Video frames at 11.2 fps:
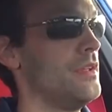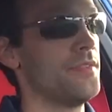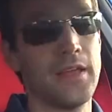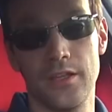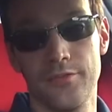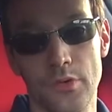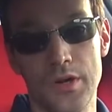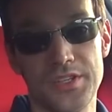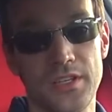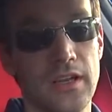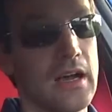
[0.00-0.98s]
Thank you for
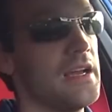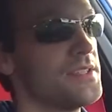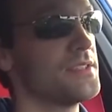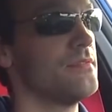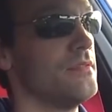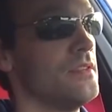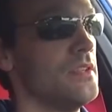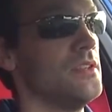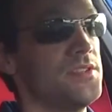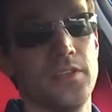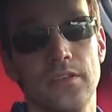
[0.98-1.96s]
watching, guys.
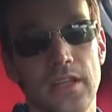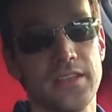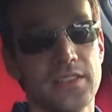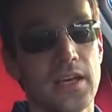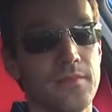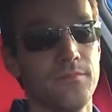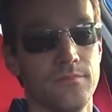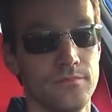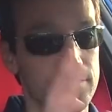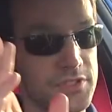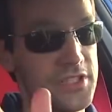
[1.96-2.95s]
See you next time.
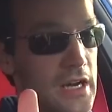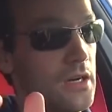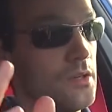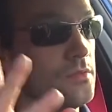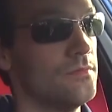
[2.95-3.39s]
Ciao.